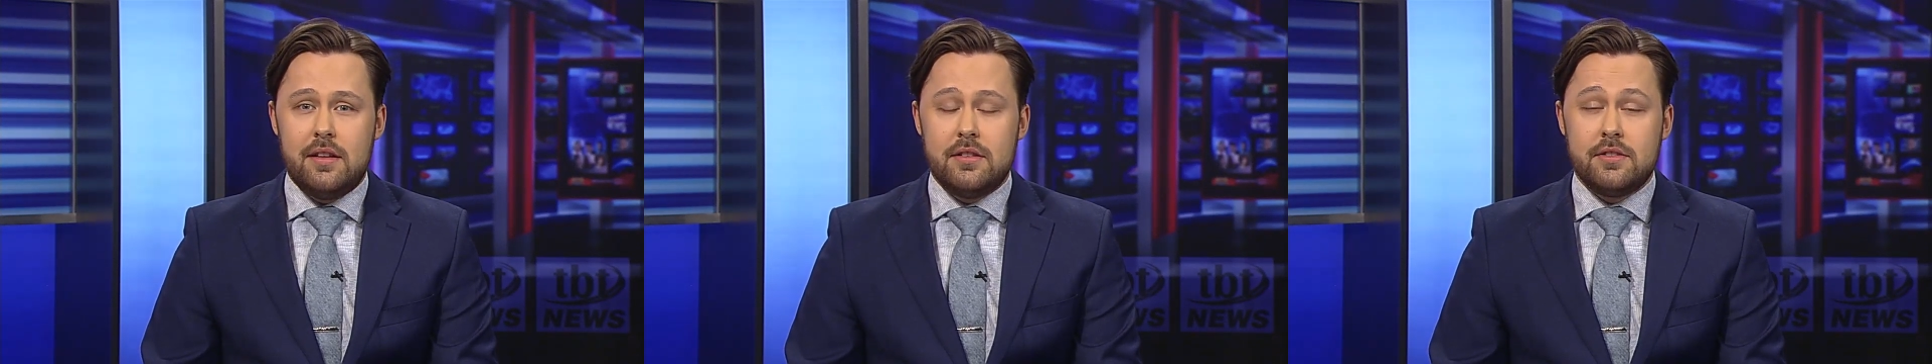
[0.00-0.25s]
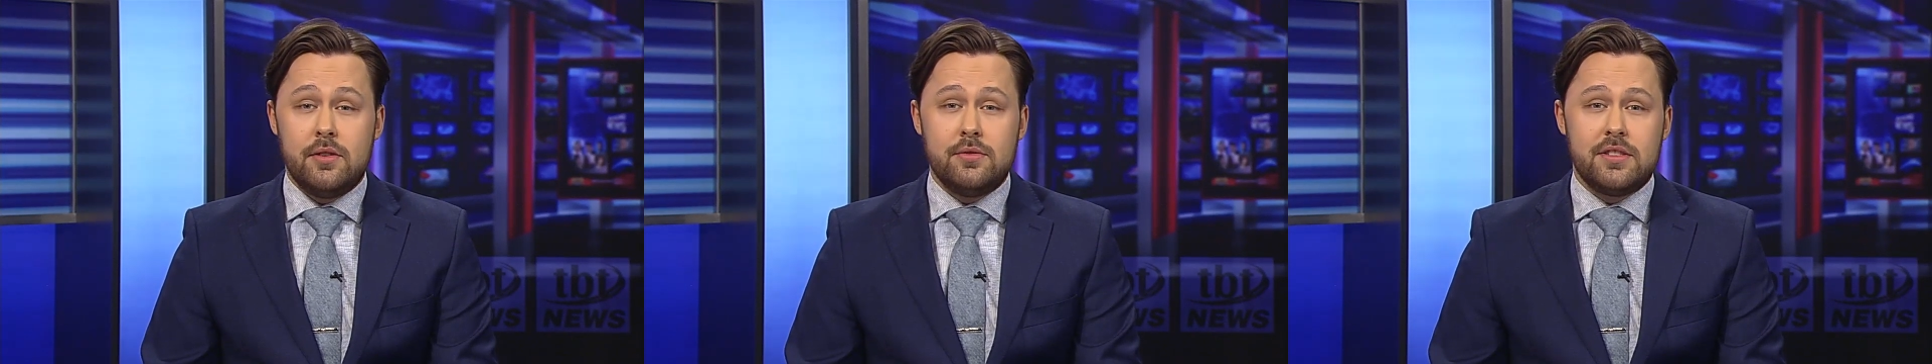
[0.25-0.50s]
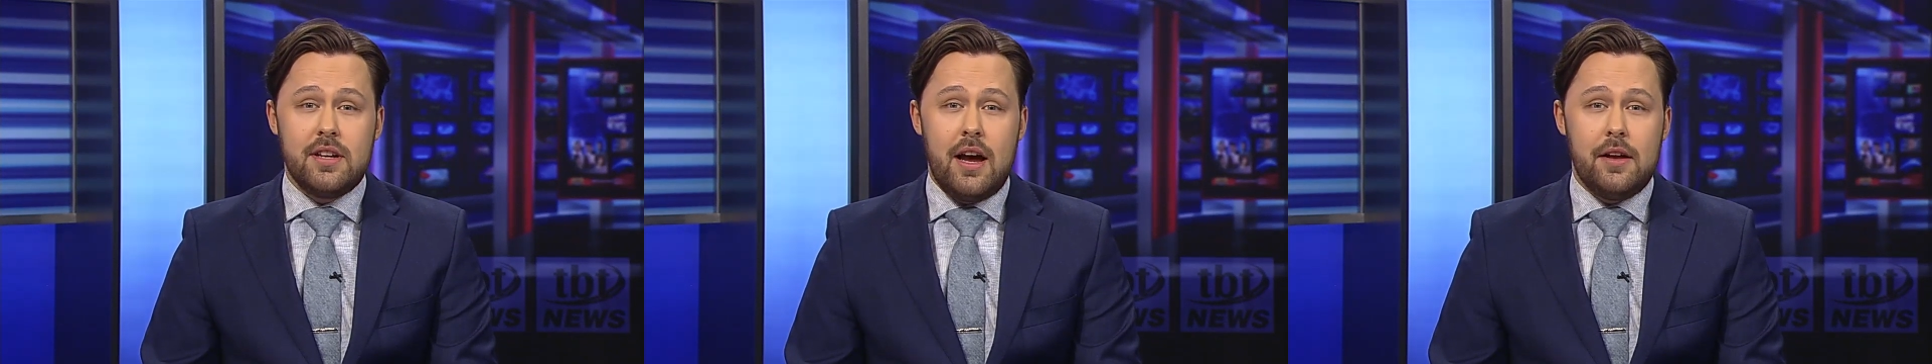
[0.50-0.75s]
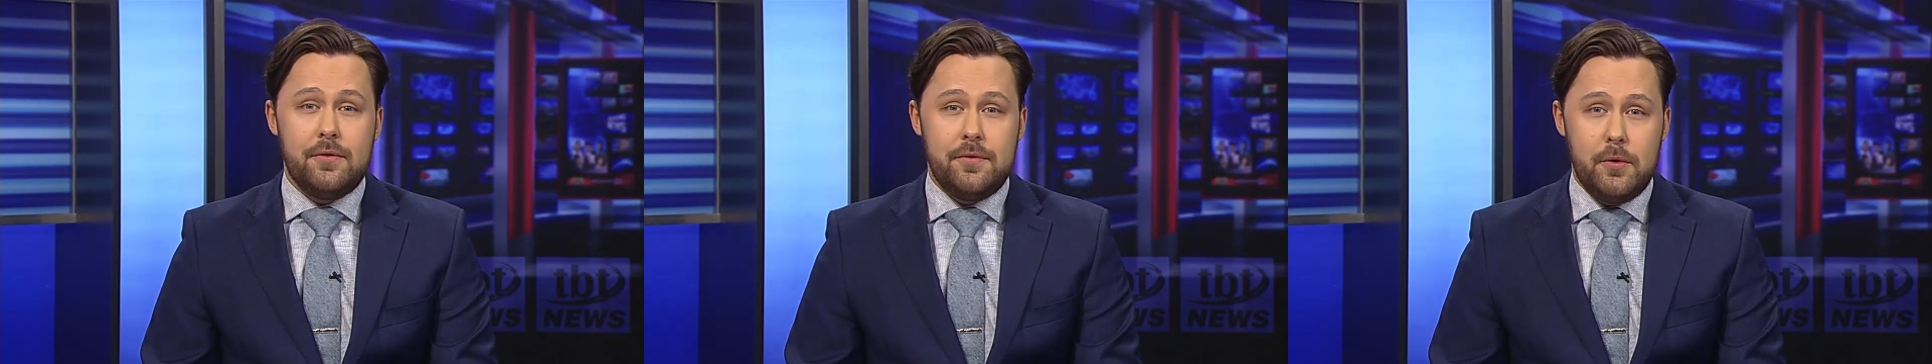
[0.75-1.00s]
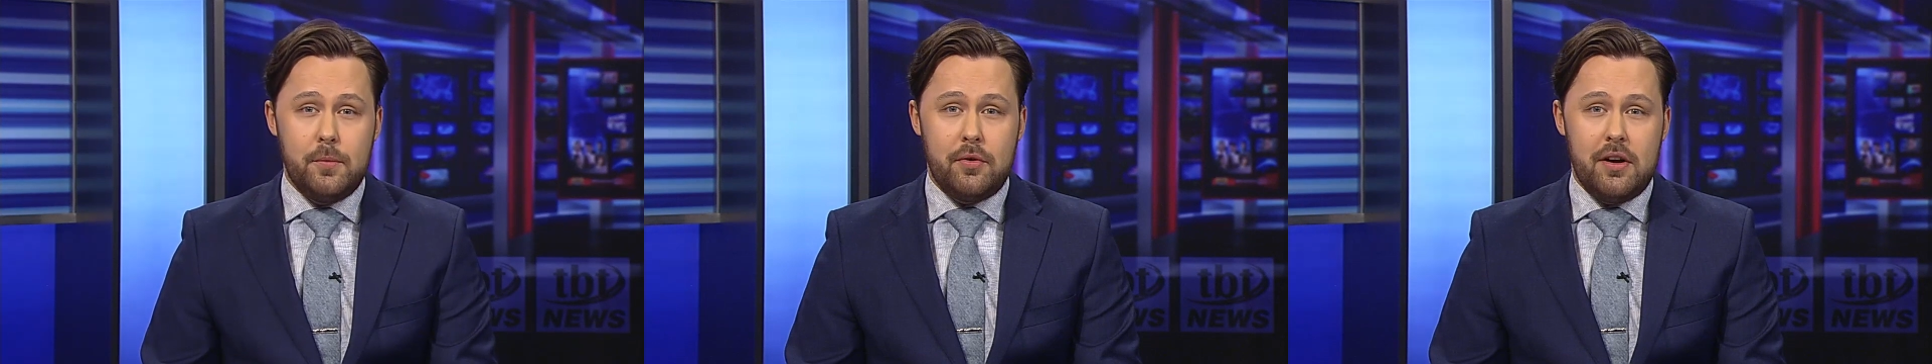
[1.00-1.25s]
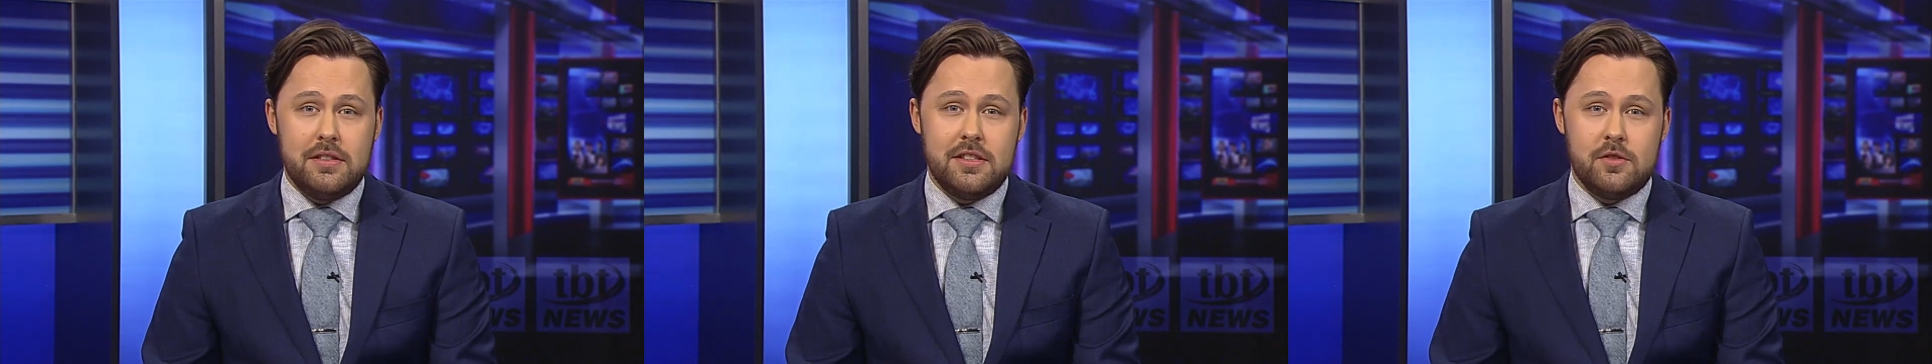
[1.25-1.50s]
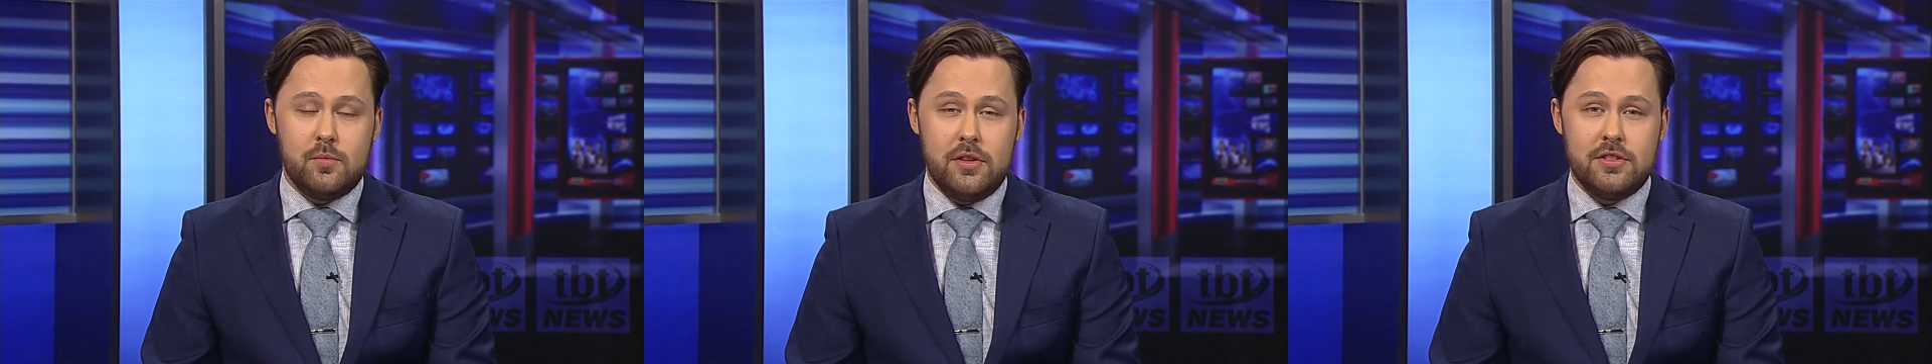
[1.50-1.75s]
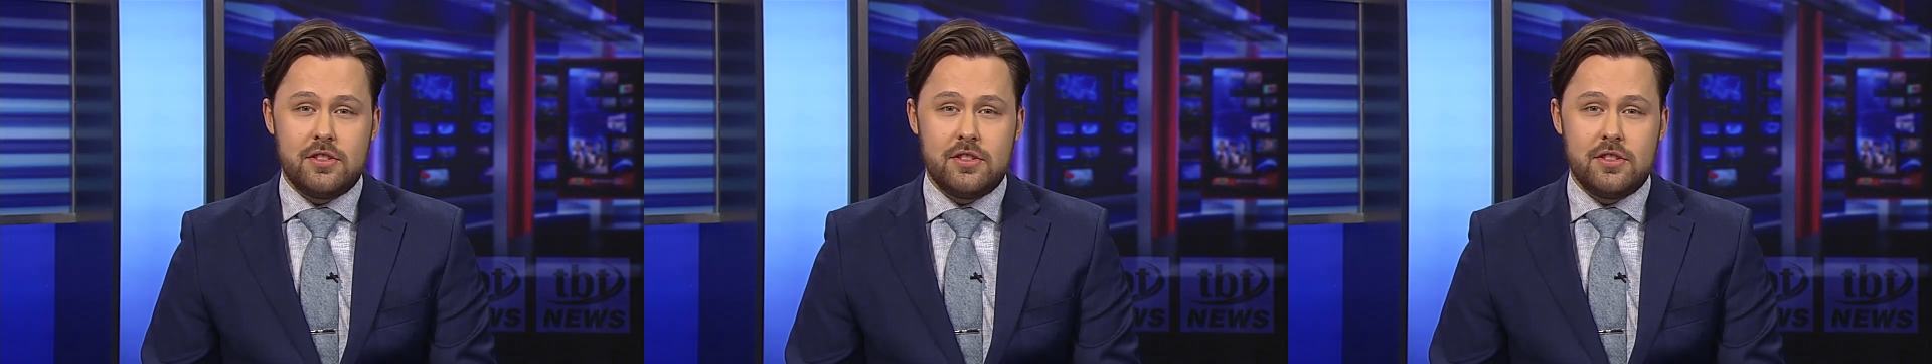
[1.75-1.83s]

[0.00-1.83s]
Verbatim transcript: there's no sign food prices will